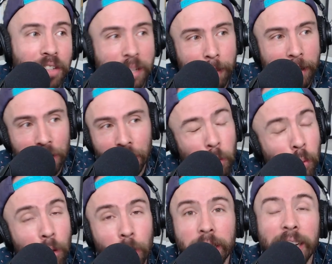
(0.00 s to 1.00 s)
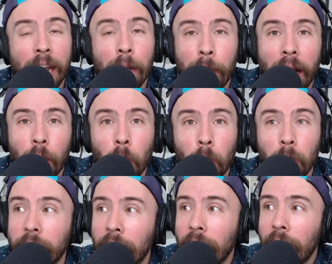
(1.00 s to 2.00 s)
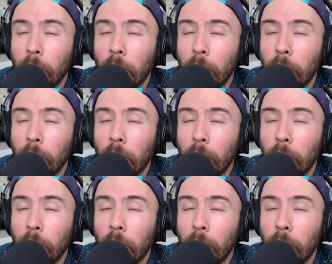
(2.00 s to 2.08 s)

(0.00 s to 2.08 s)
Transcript: Just make sure the road doesn't have potholes.